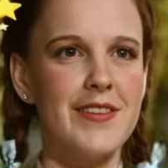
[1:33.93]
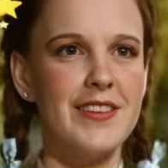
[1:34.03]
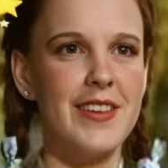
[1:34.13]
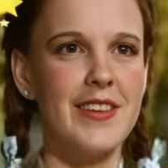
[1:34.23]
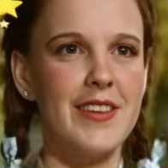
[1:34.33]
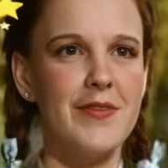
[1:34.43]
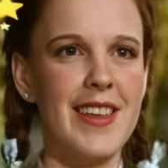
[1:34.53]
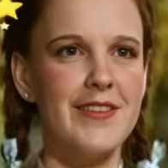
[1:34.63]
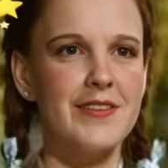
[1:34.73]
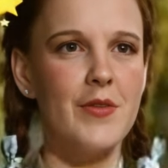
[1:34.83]
Start your
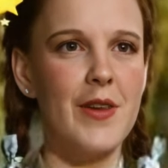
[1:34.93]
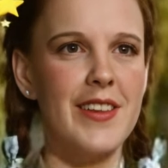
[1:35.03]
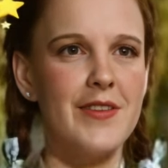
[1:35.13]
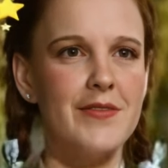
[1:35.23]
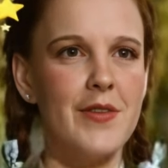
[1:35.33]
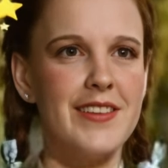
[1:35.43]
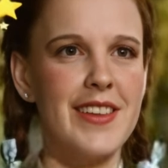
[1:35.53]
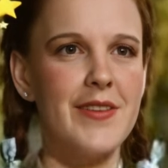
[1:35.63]
path to wealth with the